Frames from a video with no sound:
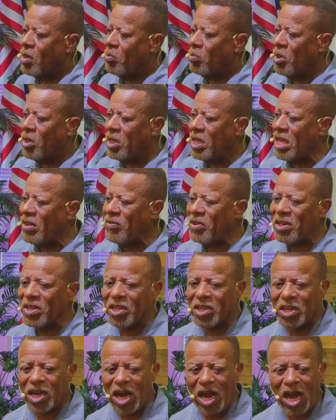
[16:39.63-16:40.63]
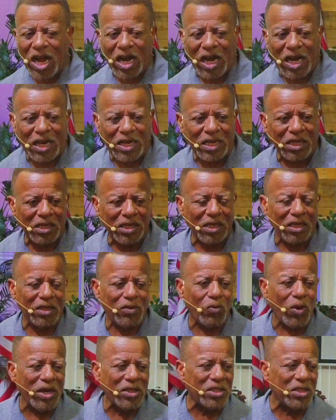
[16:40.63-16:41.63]
But even God,
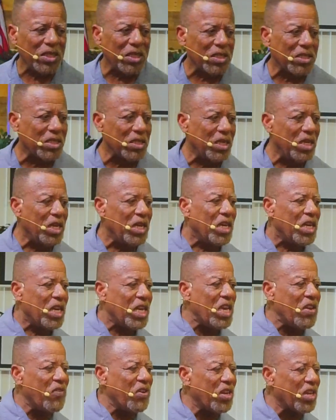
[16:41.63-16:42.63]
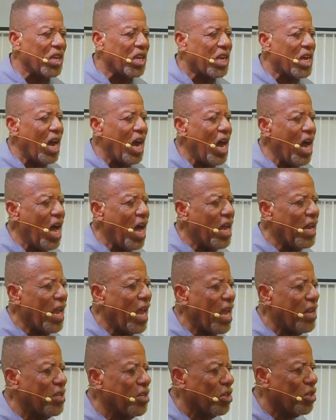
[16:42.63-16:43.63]
watch this, even God
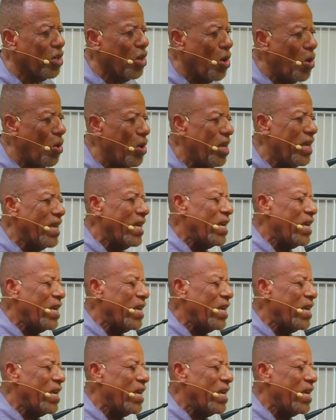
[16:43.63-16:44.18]
had to go